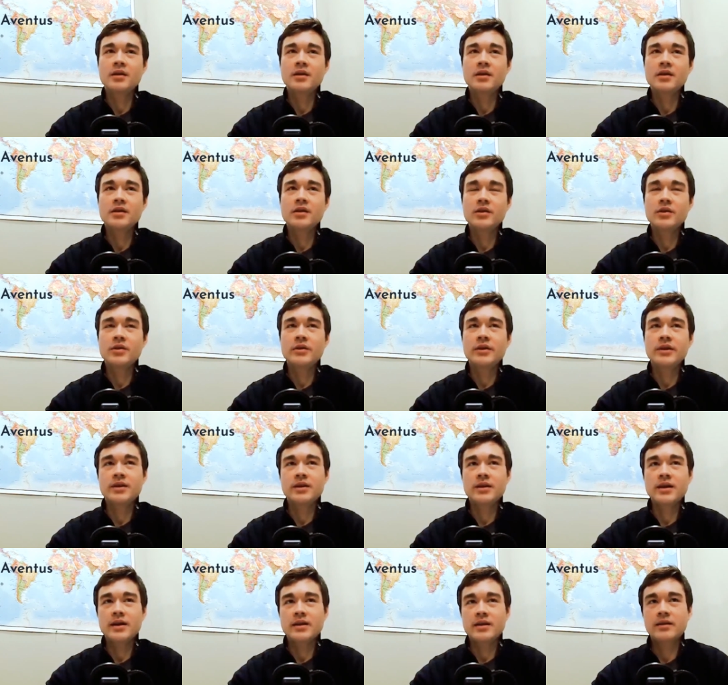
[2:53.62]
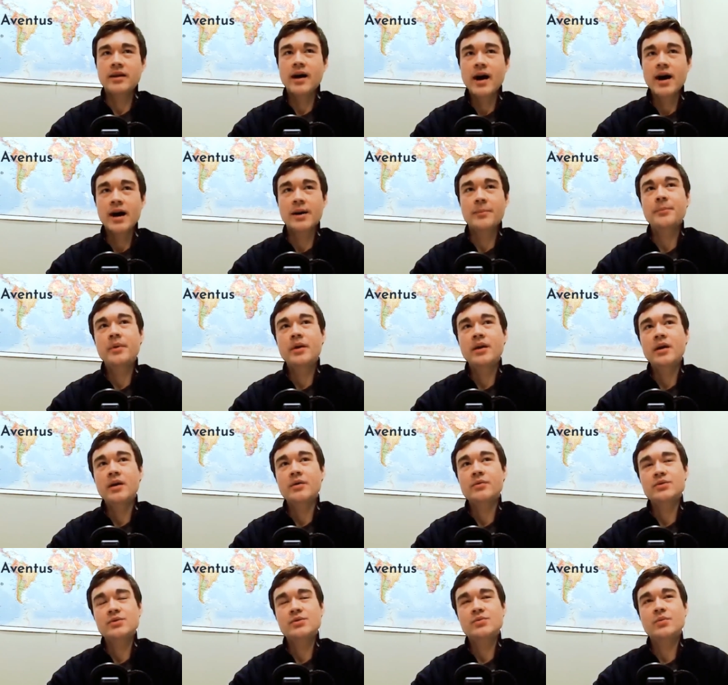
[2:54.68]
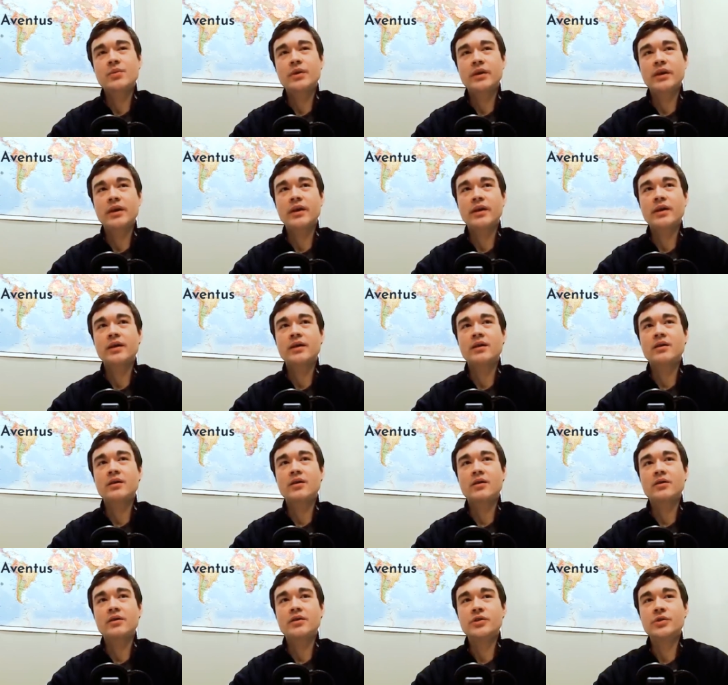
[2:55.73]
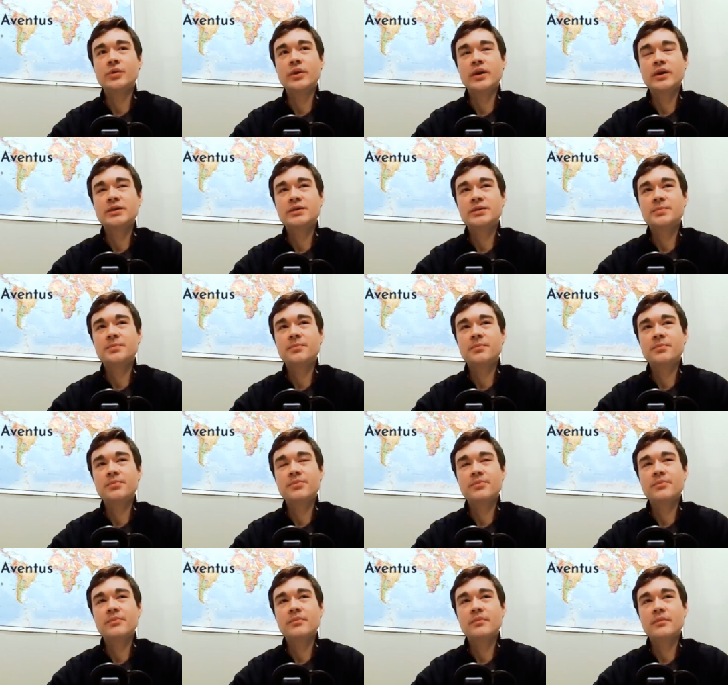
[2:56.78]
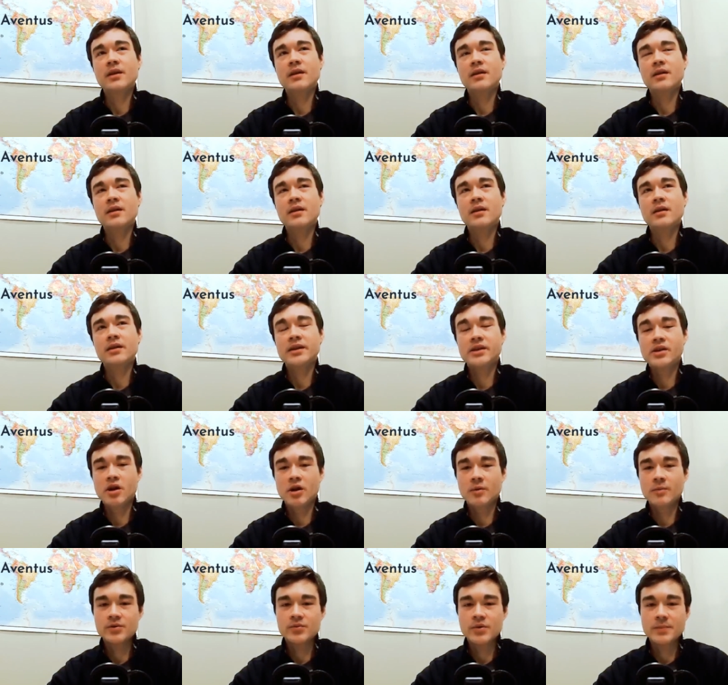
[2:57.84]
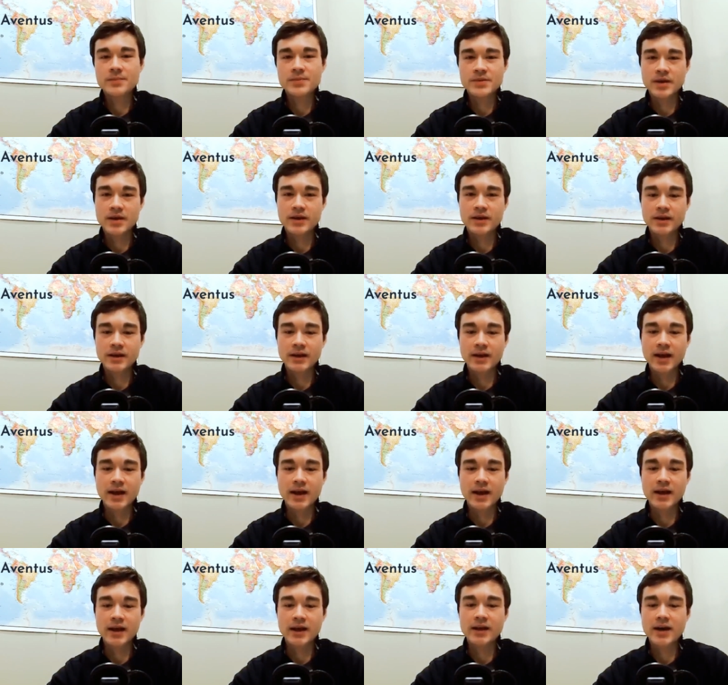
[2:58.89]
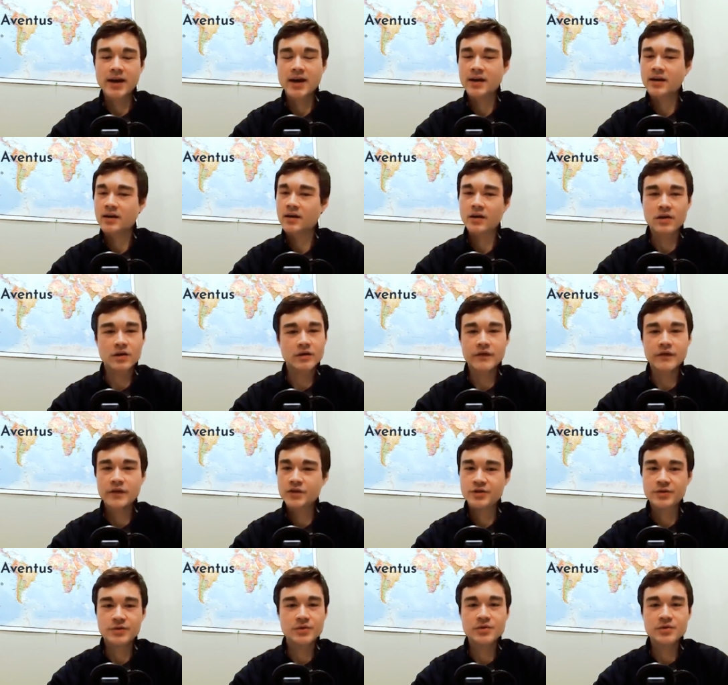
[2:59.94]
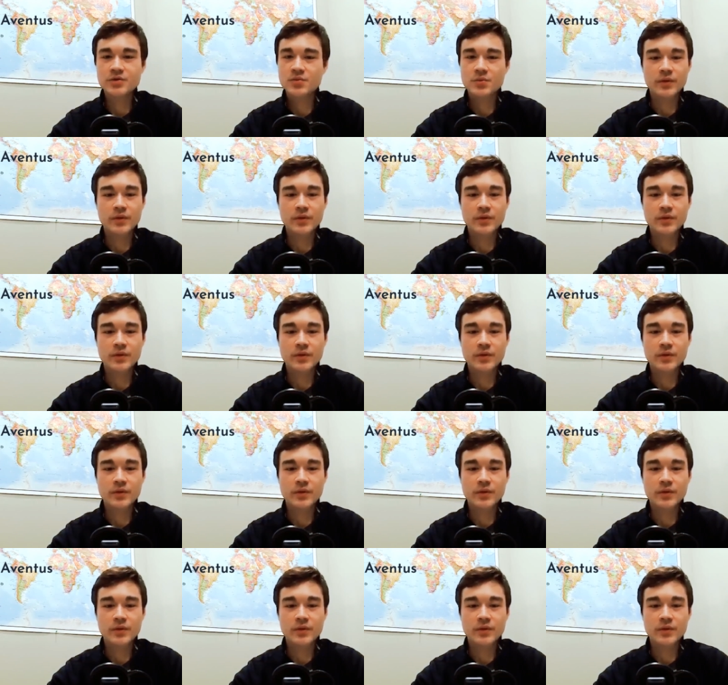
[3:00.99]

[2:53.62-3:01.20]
you know, at the, at the time I was working on a US uh, e-commerce website, and I had a lot of issues